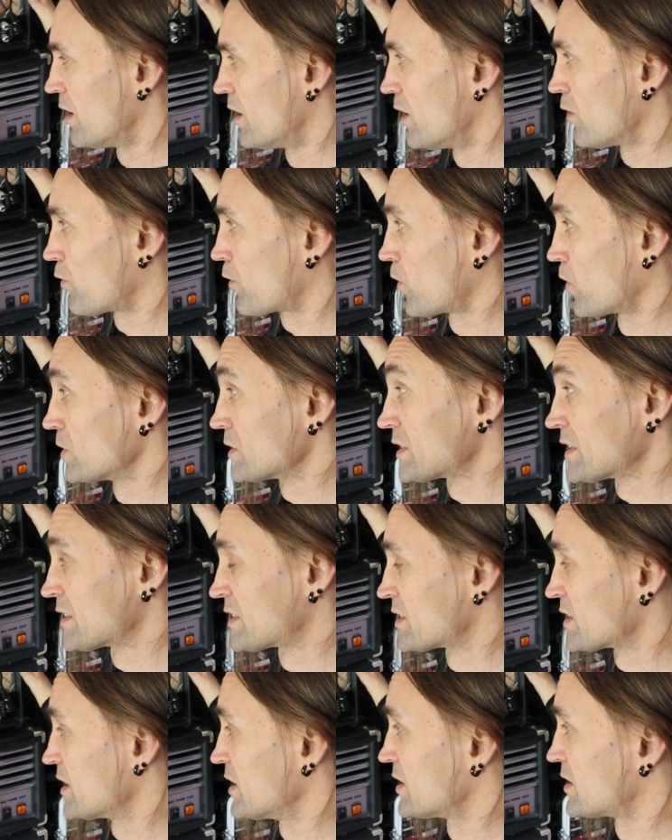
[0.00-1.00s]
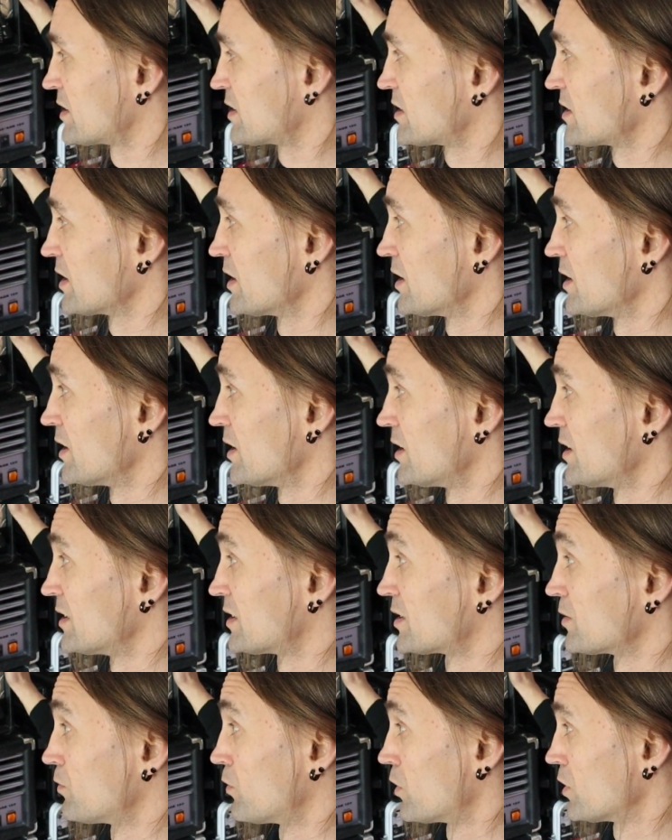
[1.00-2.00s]
Of course, it's a
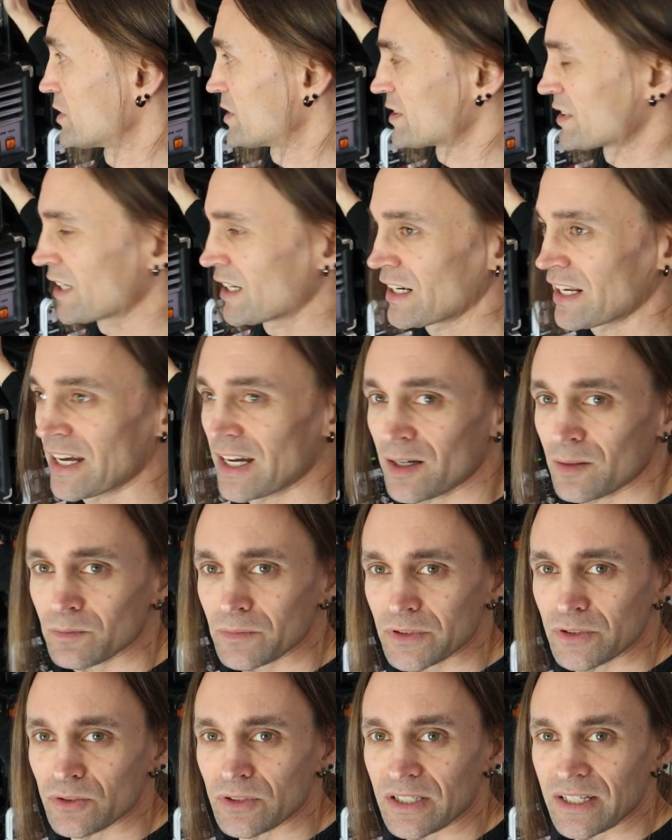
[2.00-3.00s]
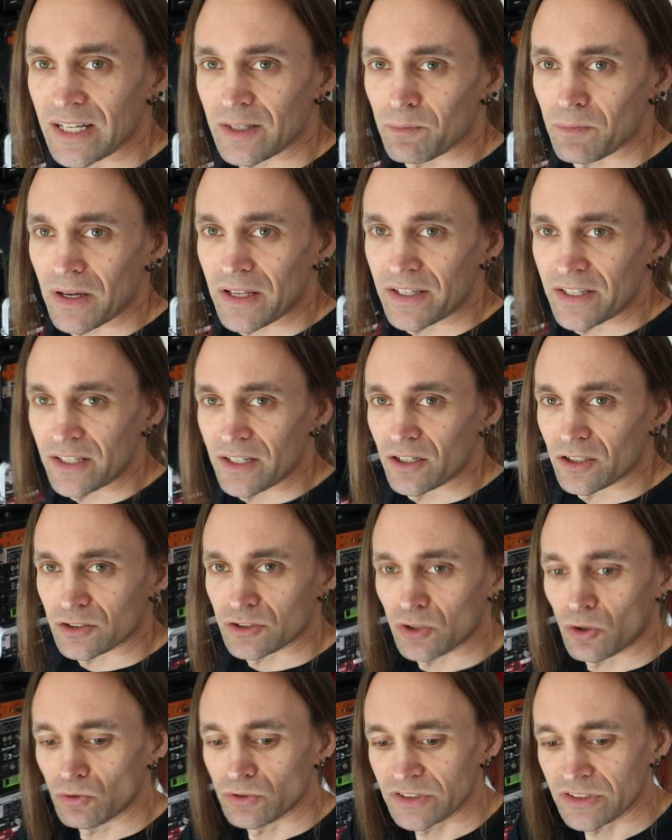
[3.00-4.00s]
versatile amp. You can get many
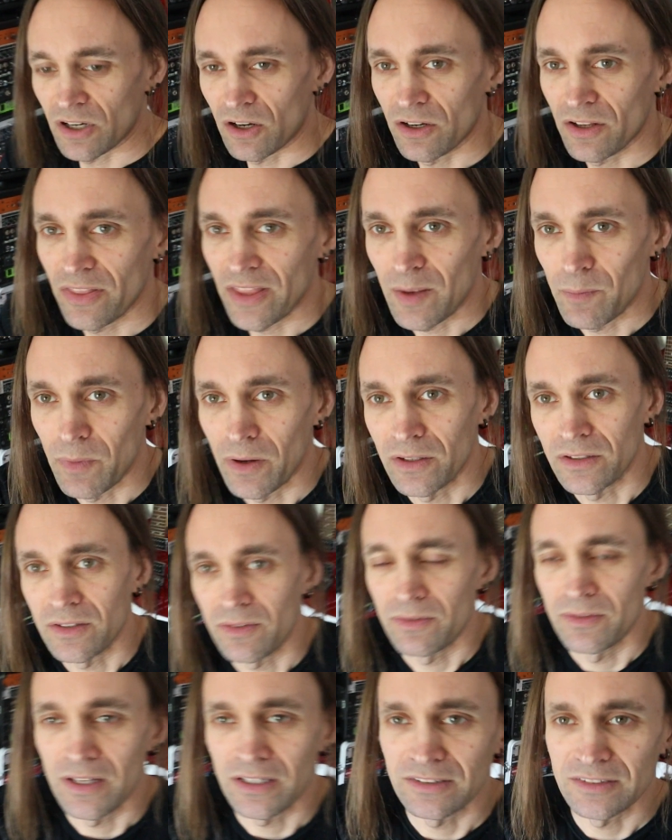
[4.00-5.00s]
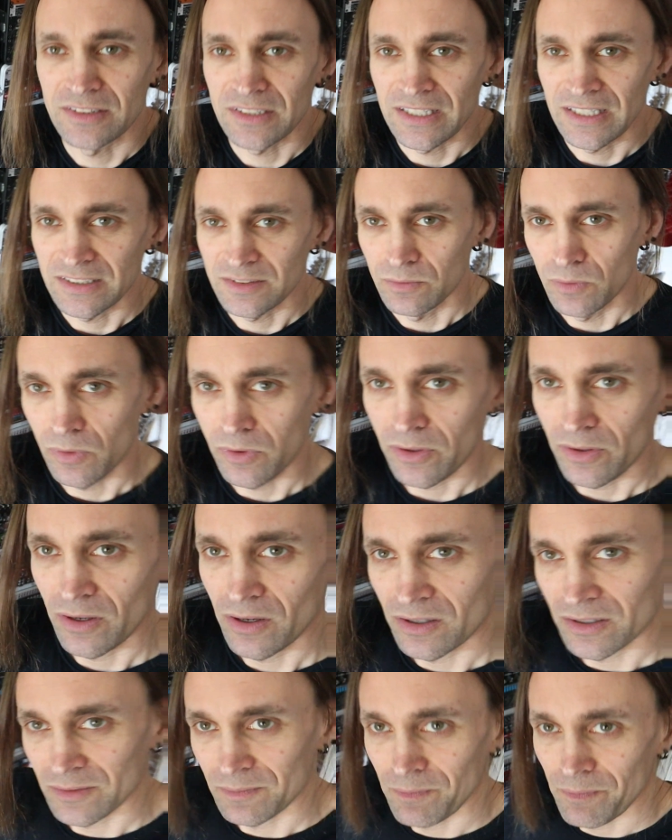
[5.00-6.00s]
tones out of that, but that is the case with